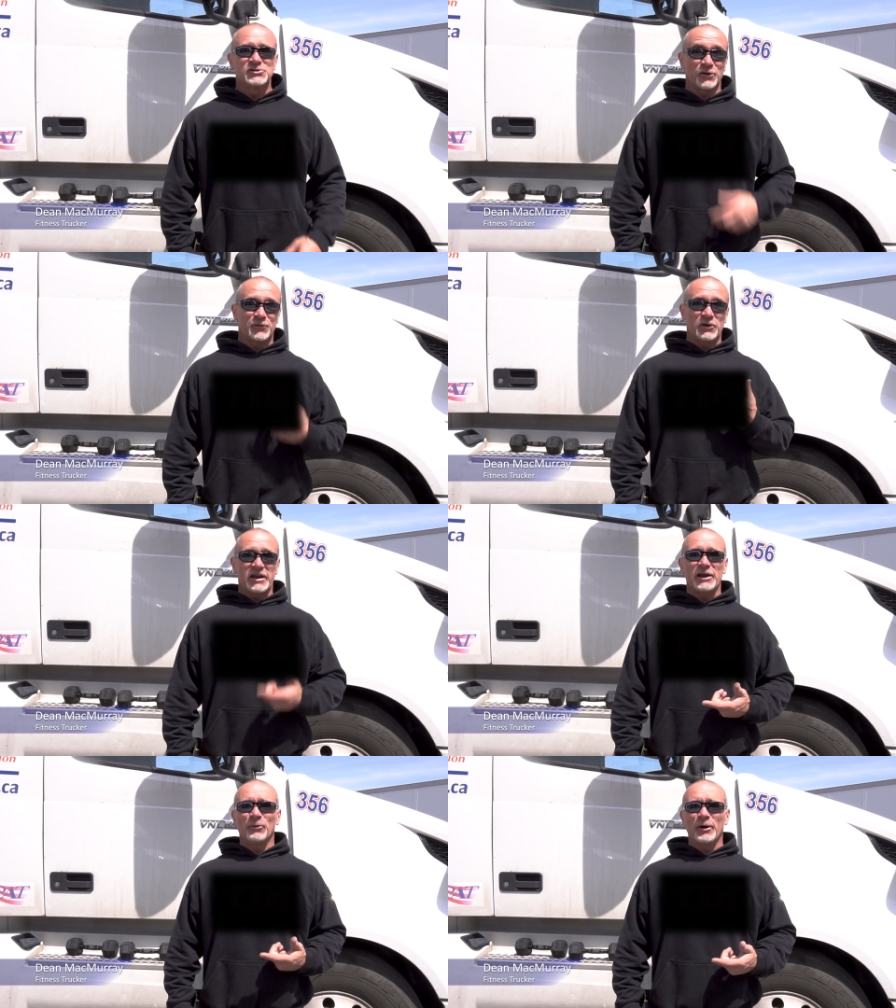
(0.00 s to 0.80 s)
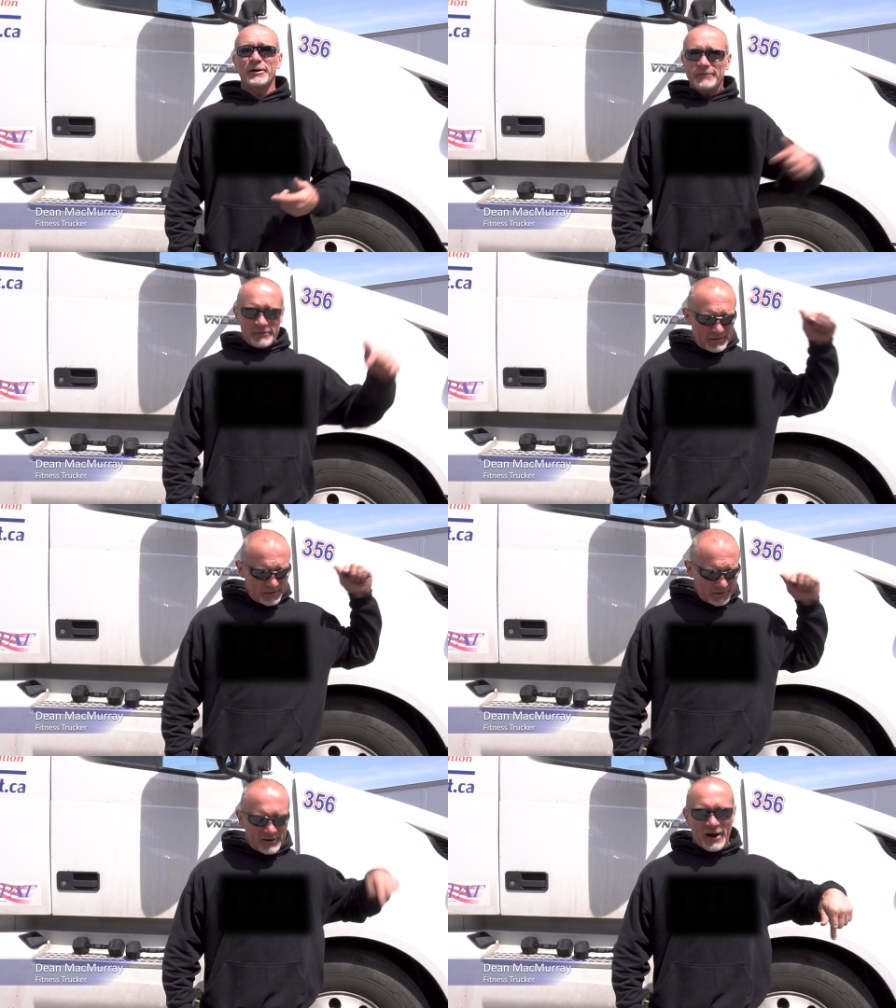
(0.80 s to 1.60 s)
So if you need one,
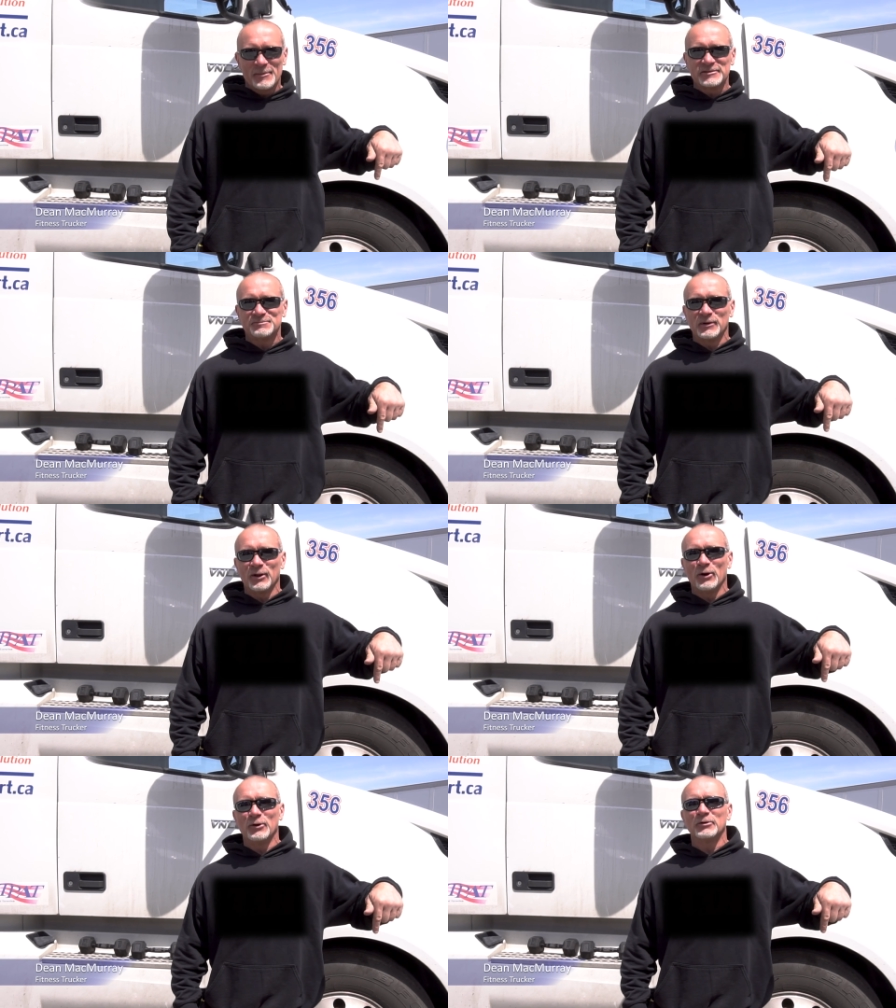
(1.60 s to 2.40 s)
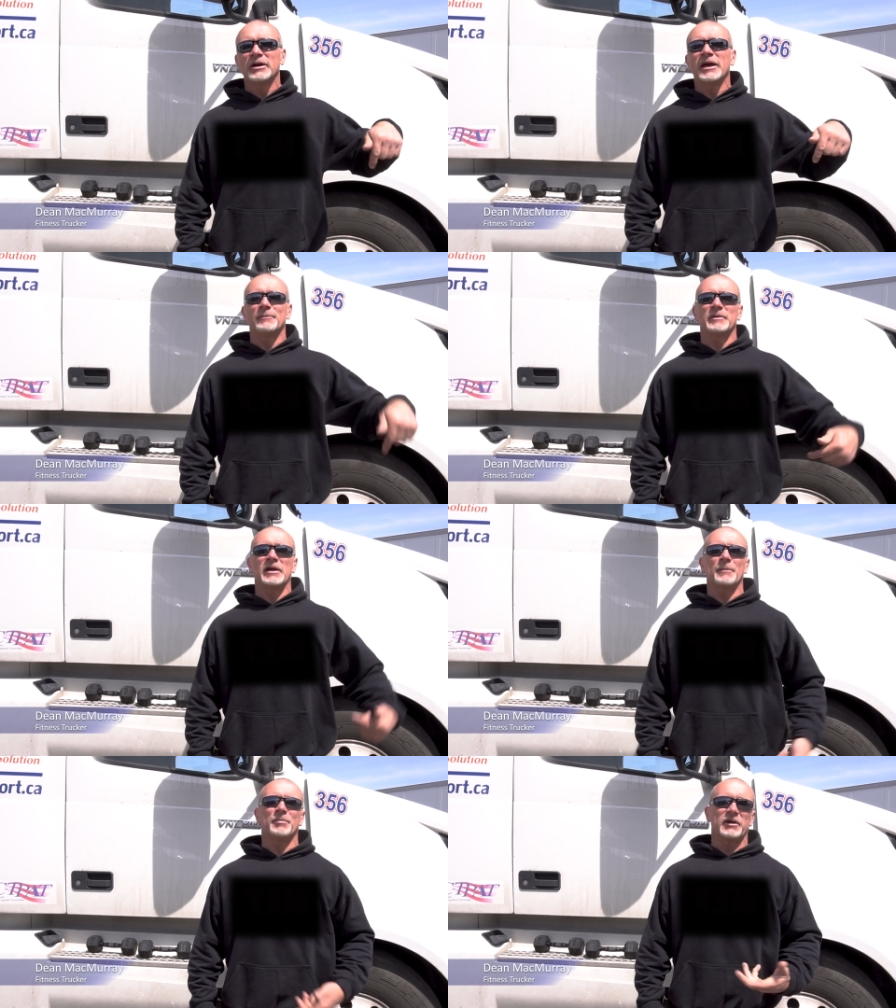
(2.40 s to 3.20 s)
Comments below, hit me
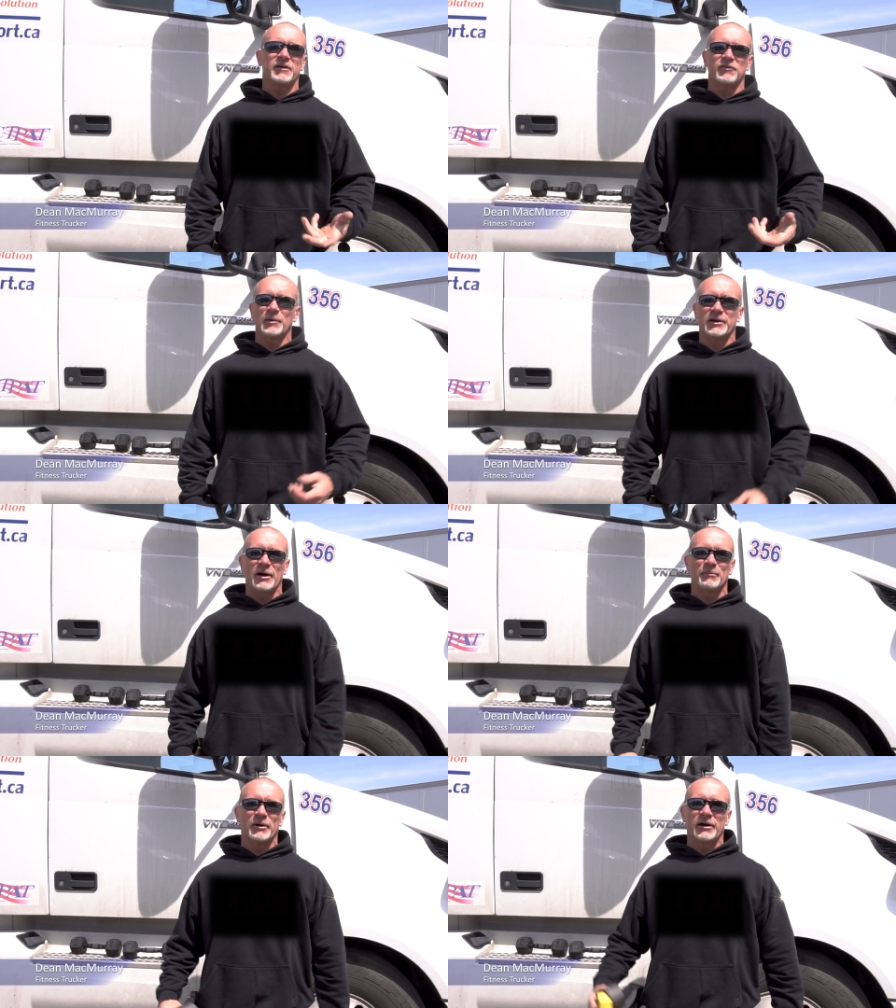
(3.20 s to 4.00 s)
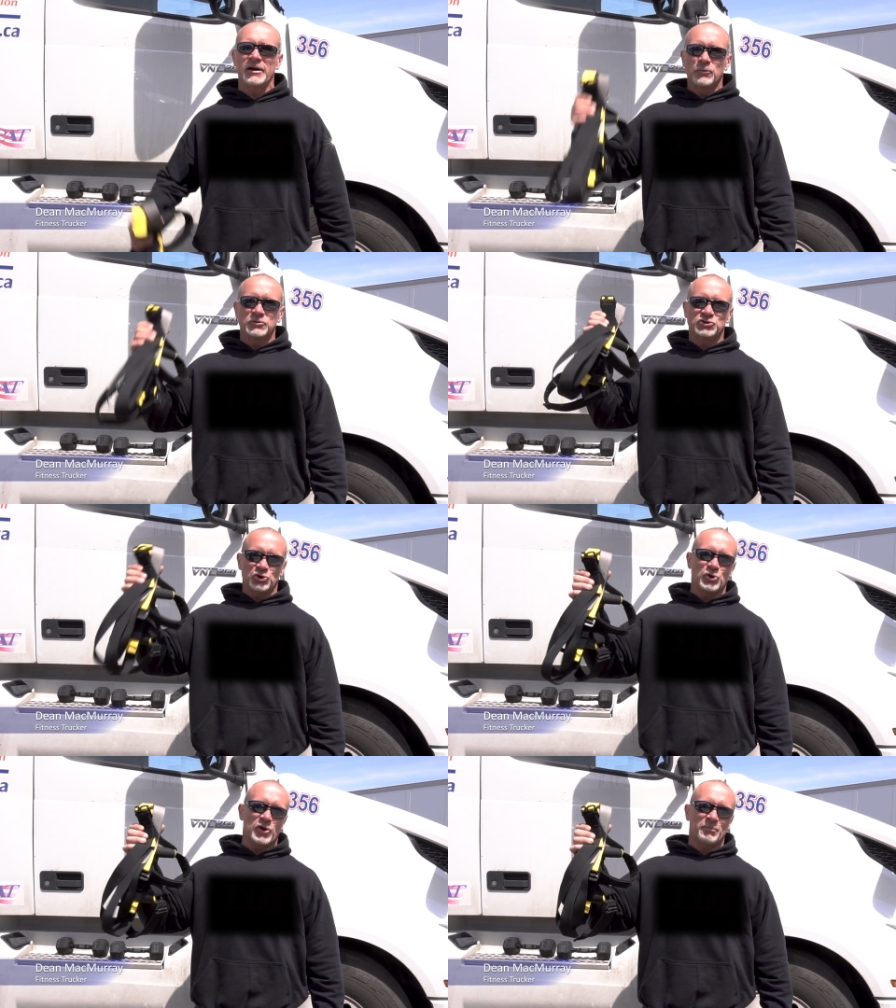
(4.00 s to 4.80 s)
up. I'll give you my number. We'll
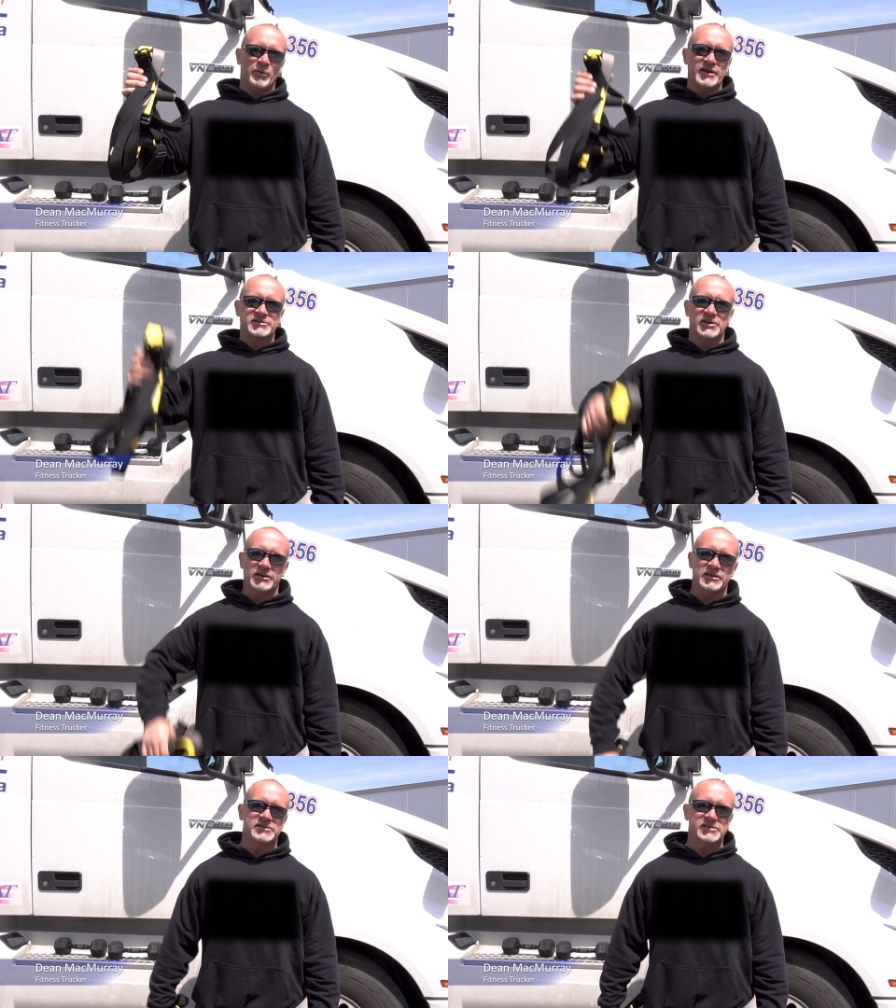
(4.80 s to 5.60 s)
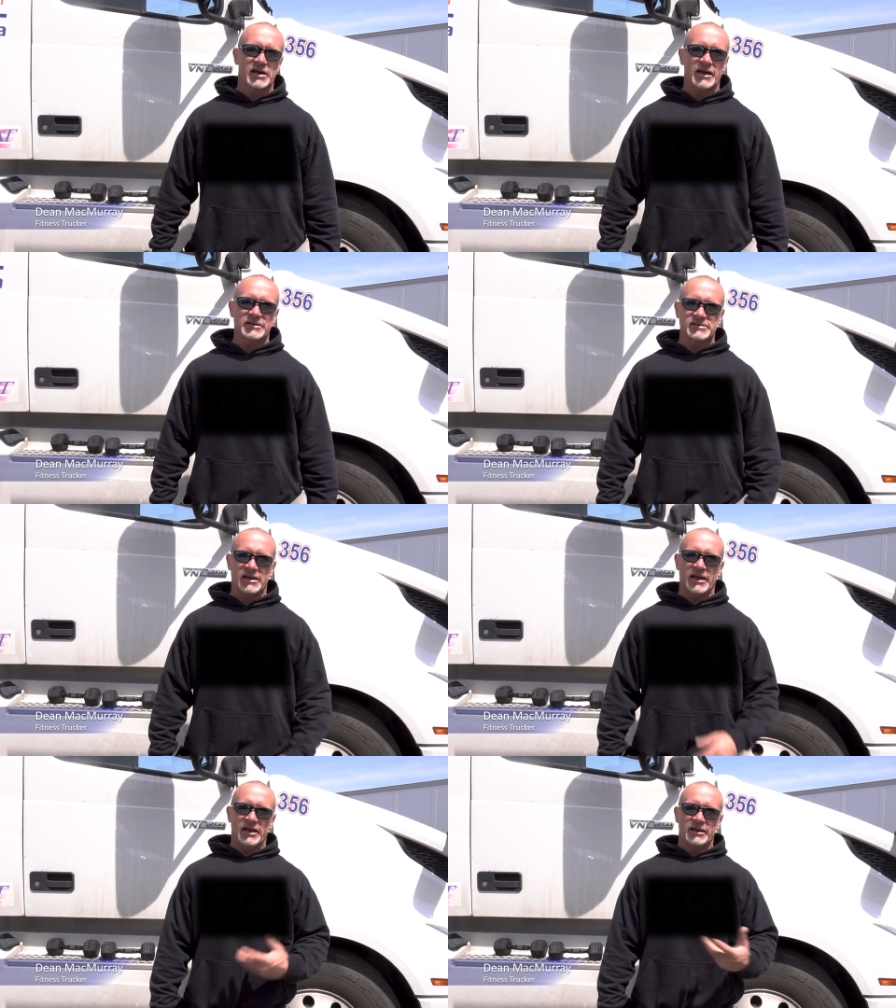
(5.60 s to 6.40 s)
shoot you a price on these guys
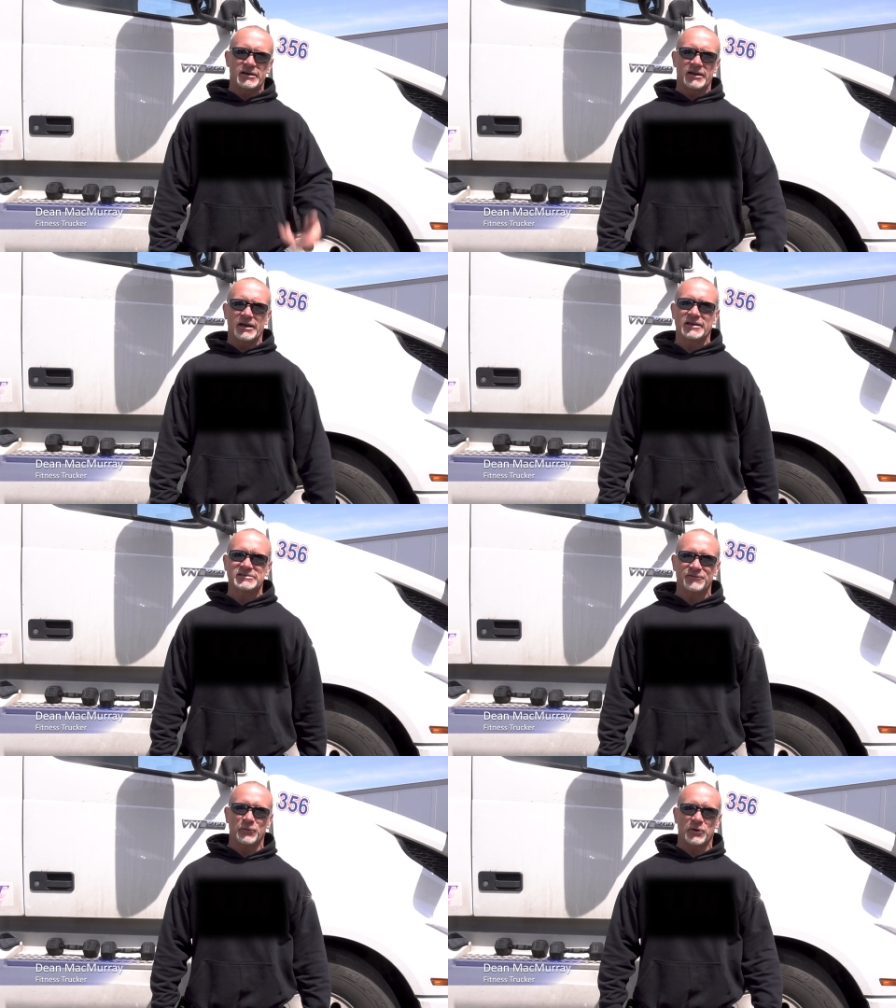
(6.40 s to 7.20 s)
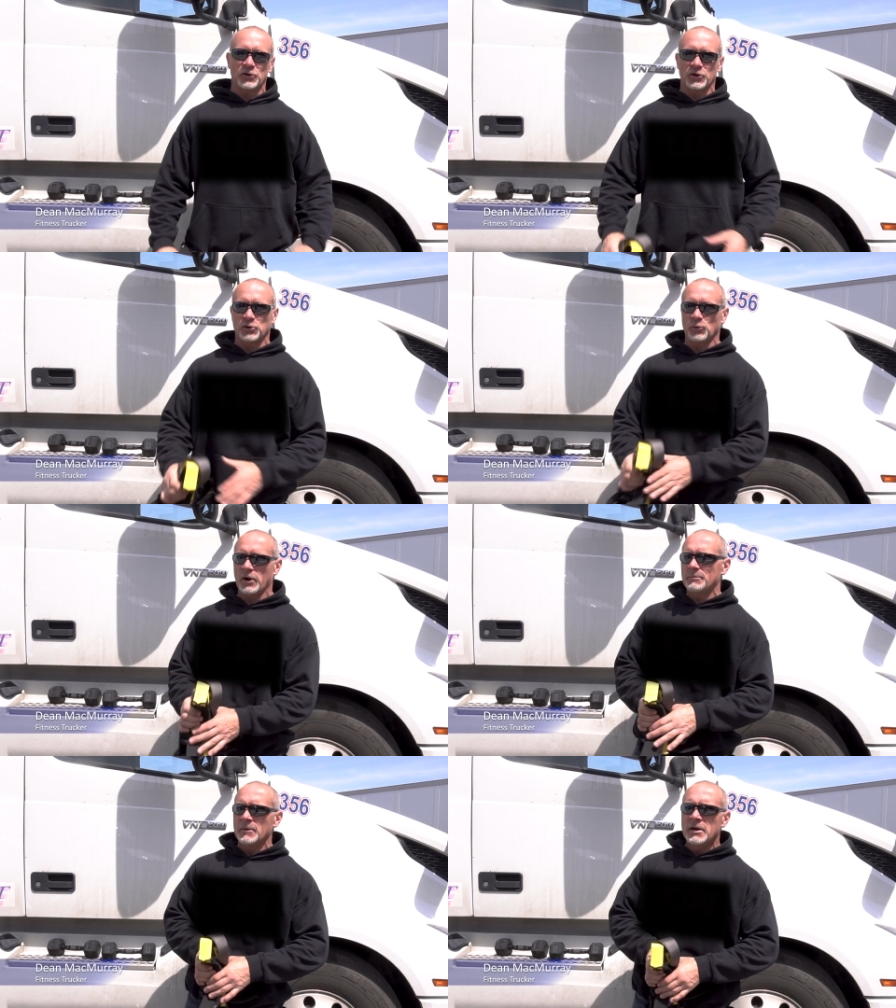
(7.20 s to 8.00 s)
and uh, see if we can hook you up.